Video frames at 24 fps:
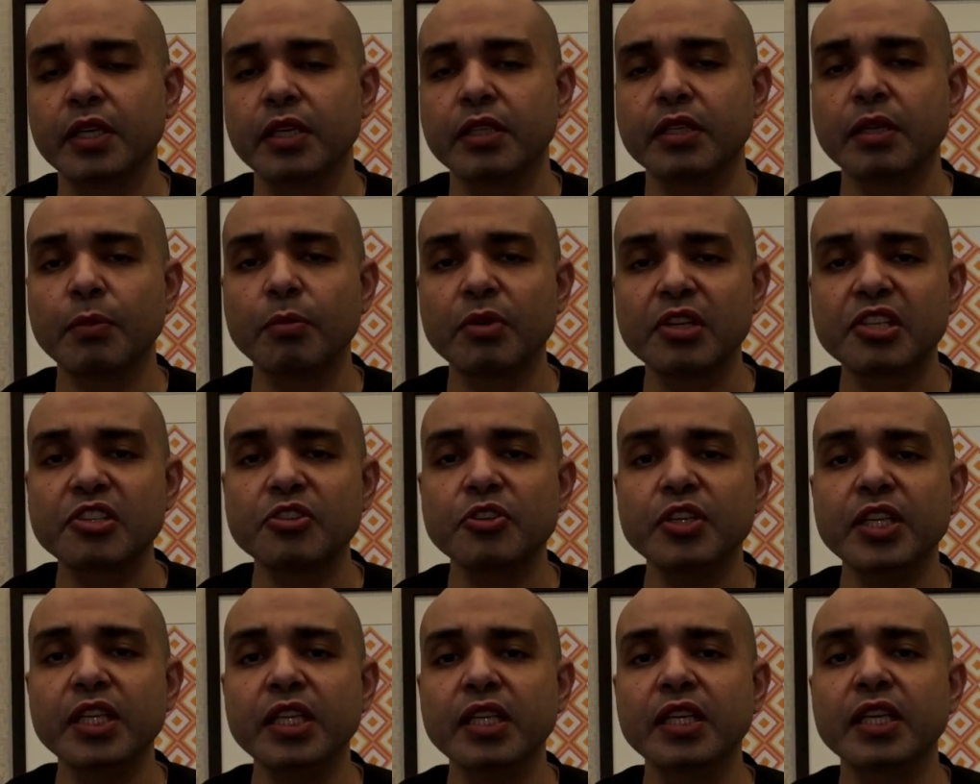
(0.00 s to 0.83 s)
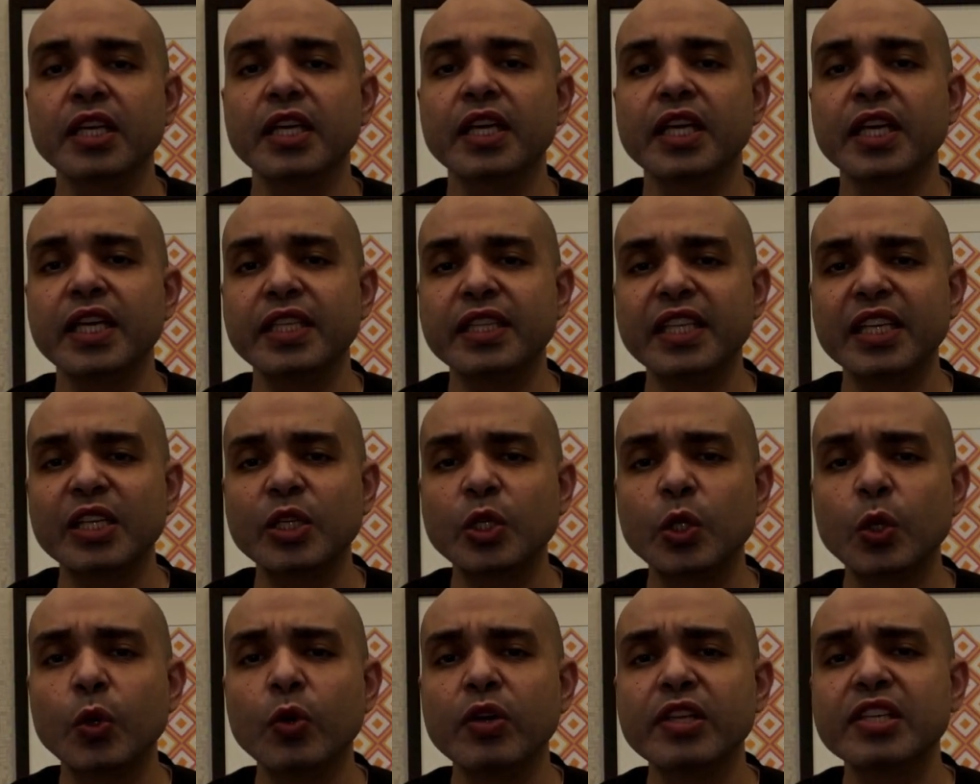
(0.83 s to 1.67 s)
Number three, it
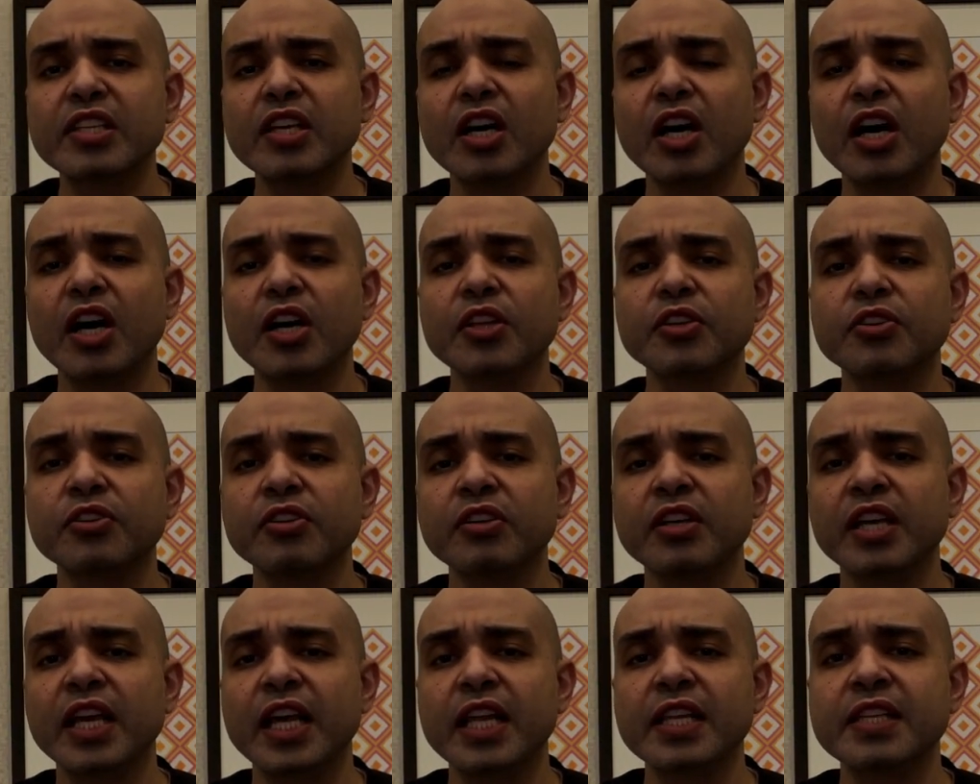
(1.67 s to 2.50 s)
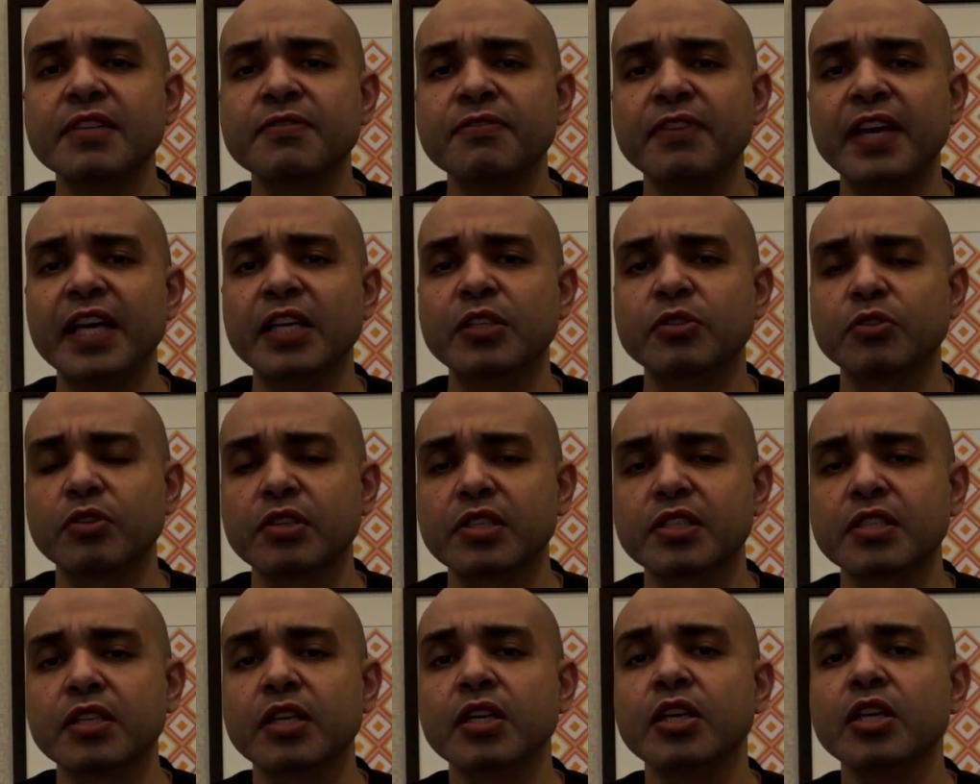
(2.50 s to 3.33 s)
ignores other health factors.
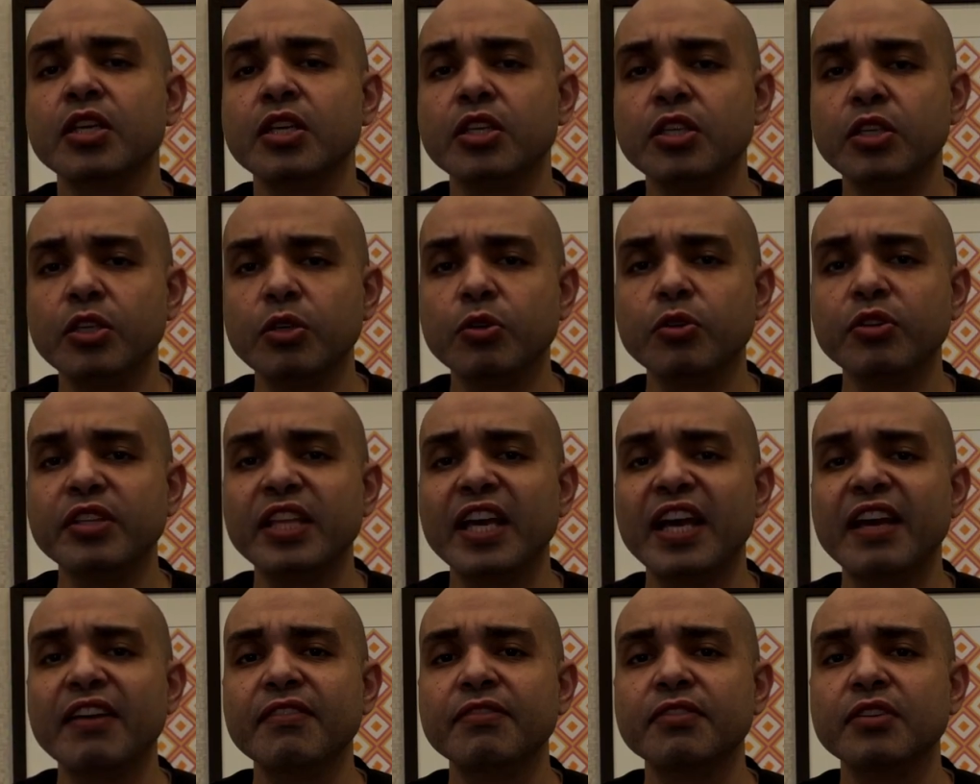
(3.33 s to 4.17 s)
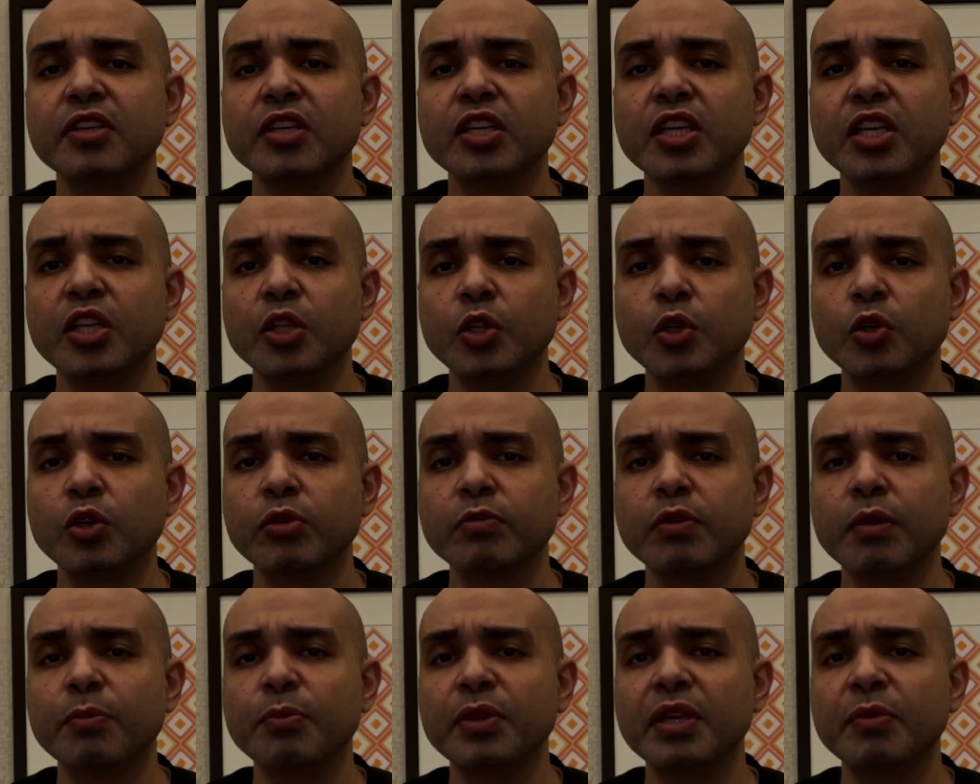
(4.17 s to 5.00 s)
You could have a
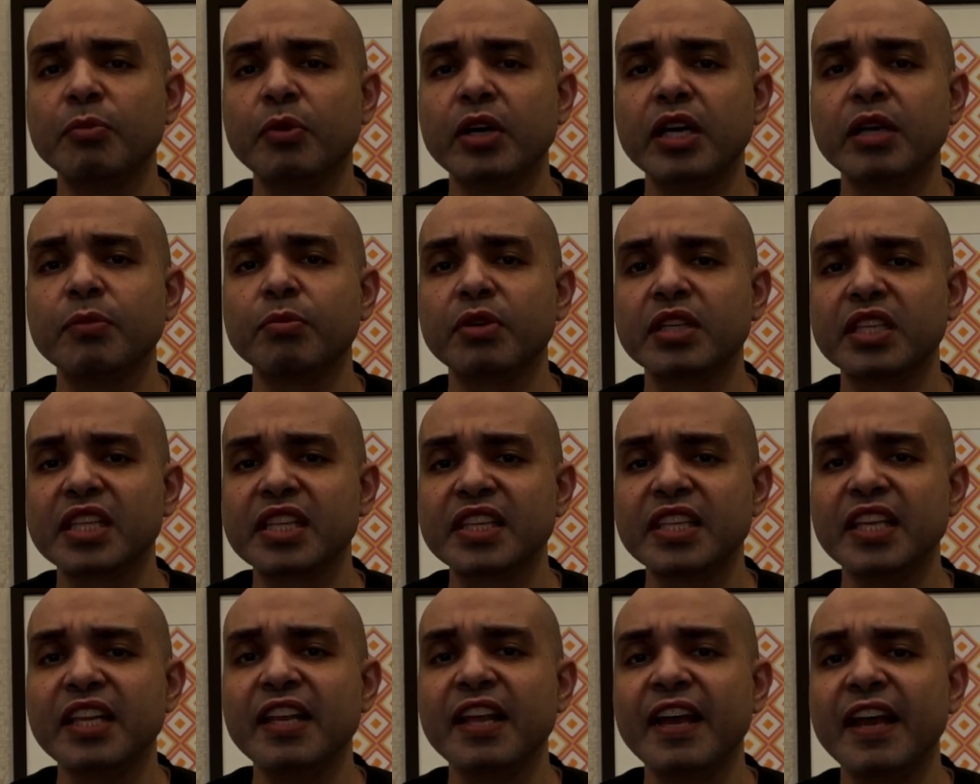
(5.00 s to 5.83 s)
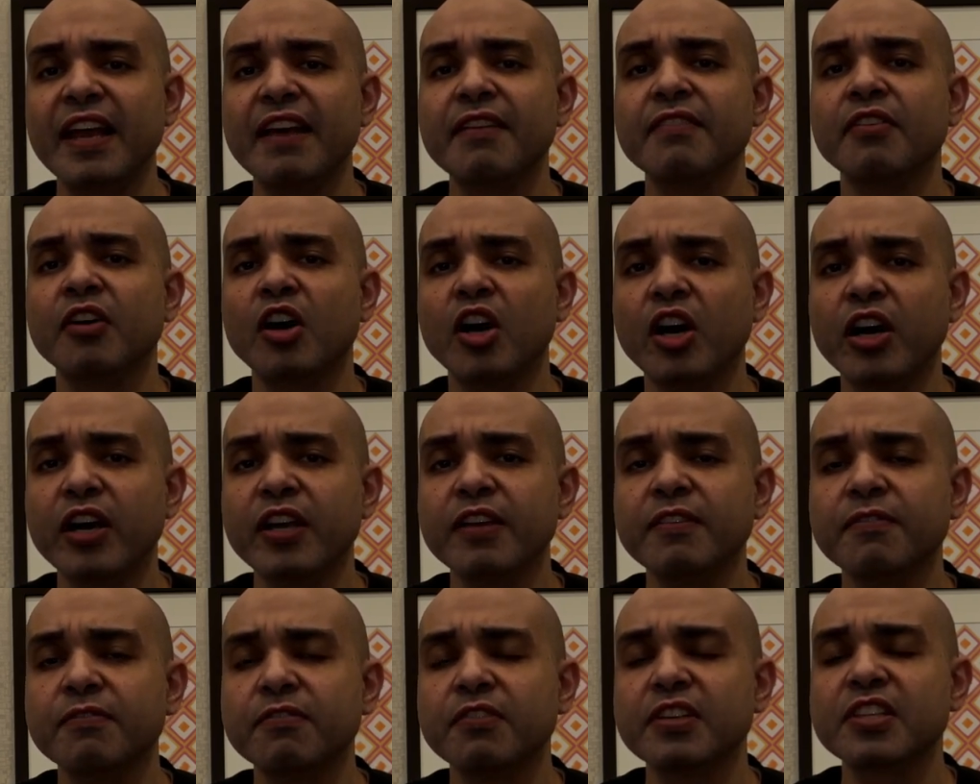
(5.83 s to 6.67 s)
normal BMI but still have
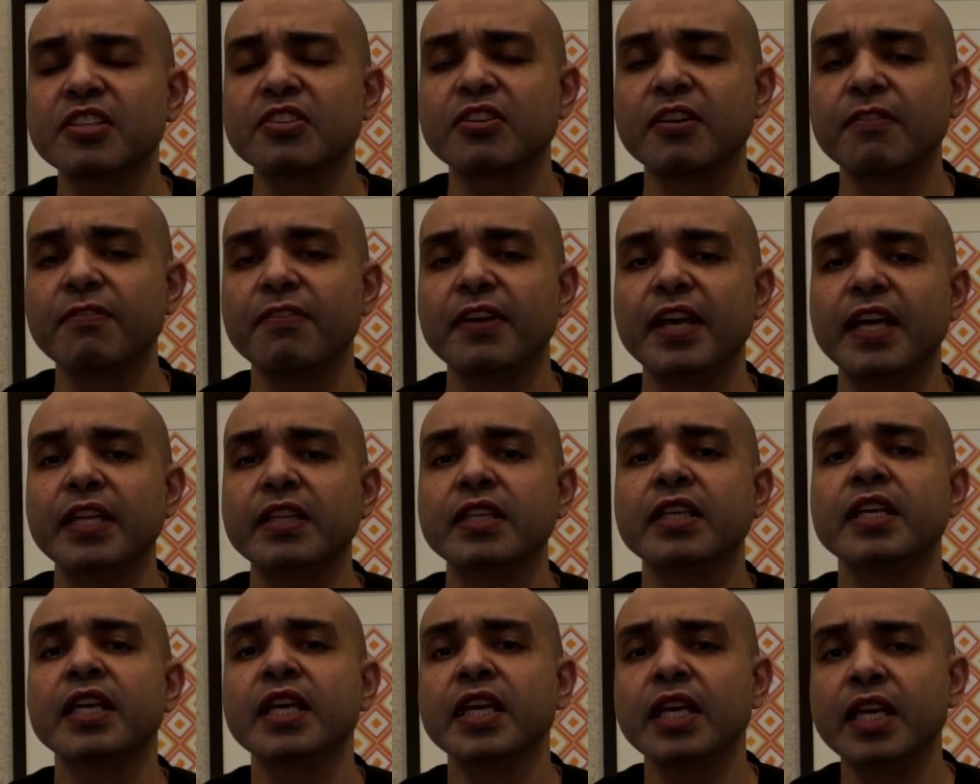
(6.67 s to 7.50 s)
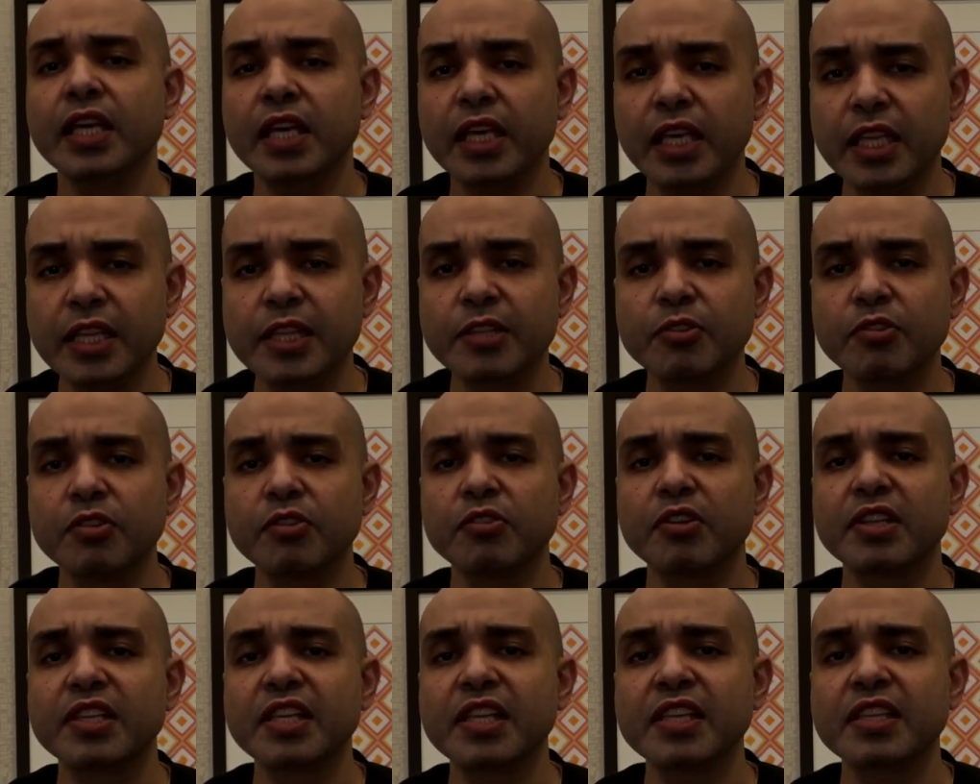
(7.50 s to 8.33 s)
high visceral fat, insulin
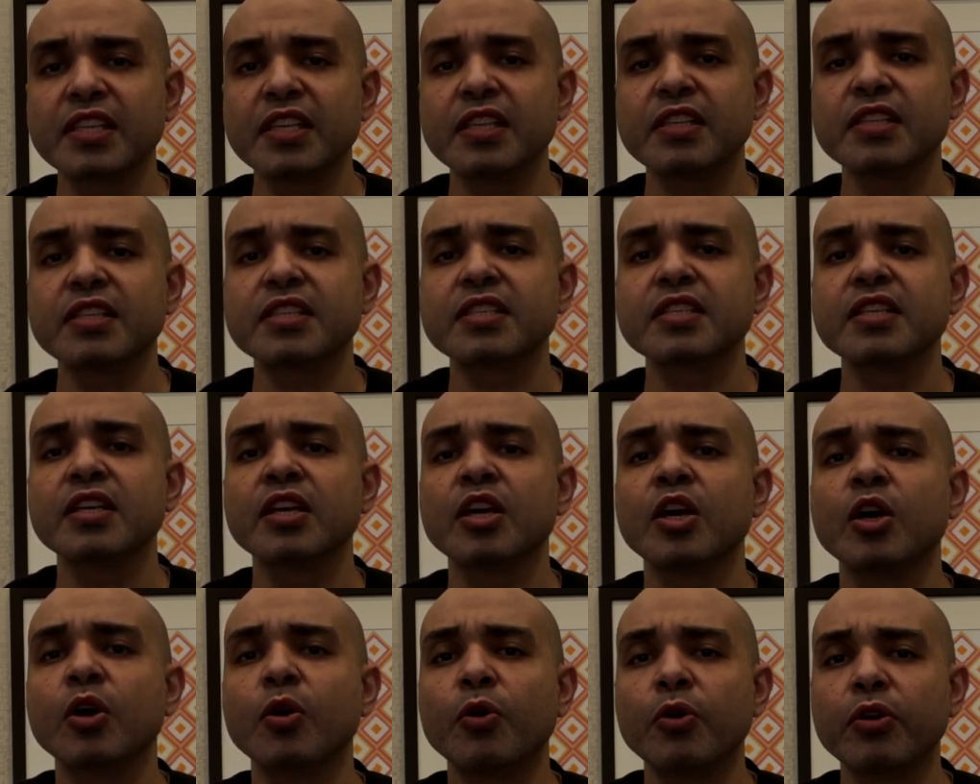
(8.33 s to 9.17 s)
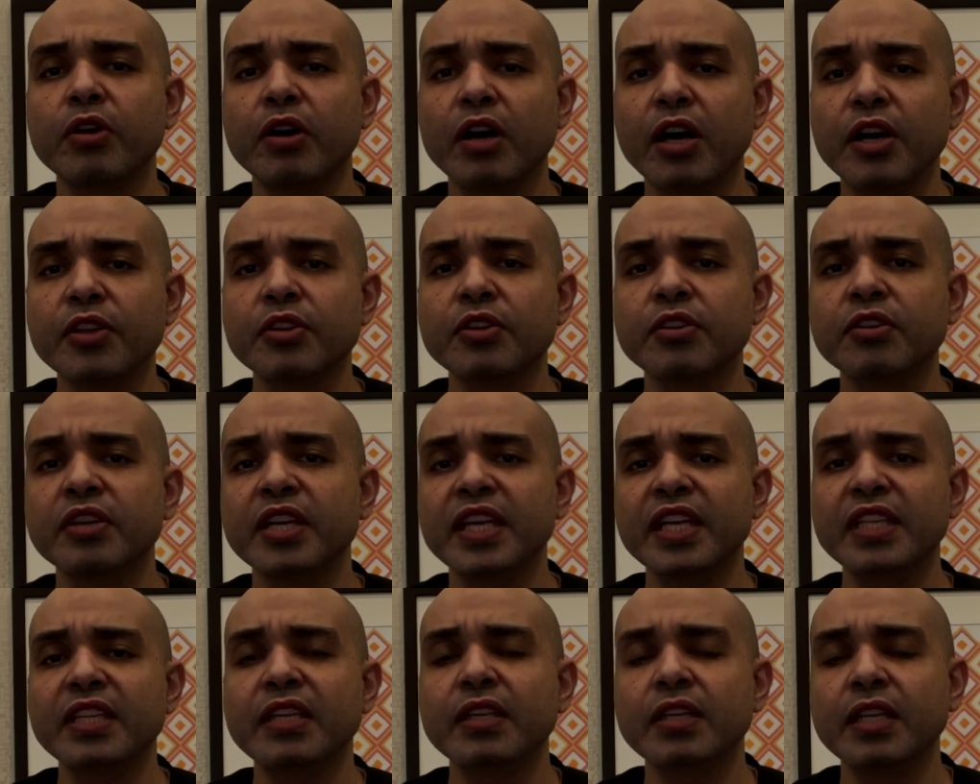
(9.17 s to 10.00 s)
resistance, or other
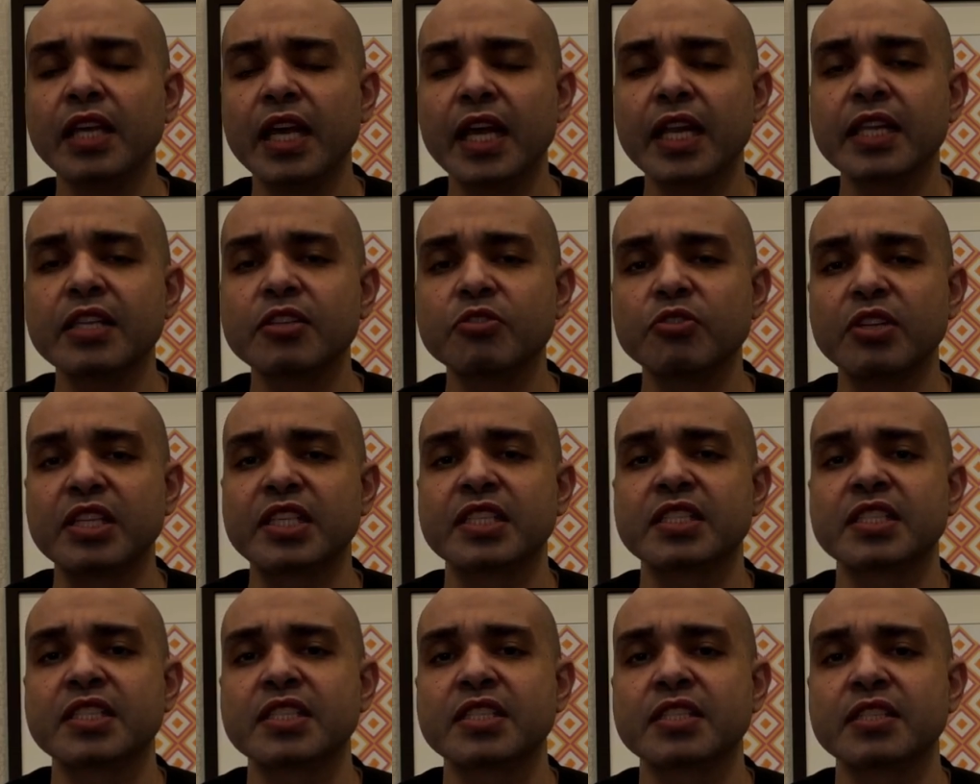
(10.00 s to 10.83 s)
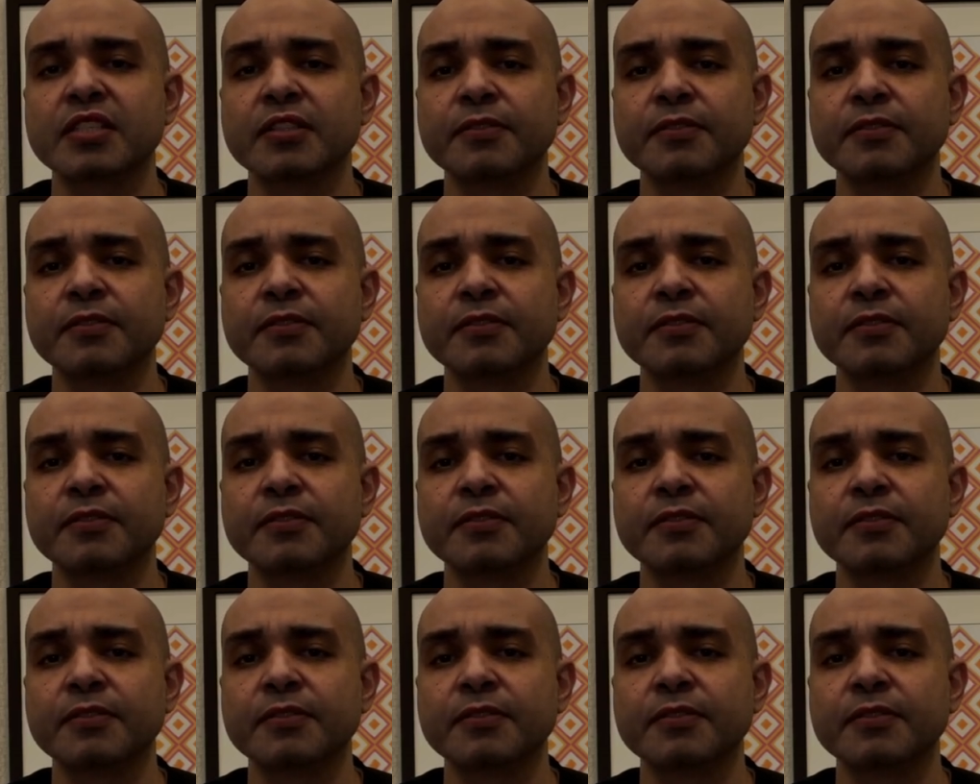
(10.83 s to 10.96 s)
hidden health risks.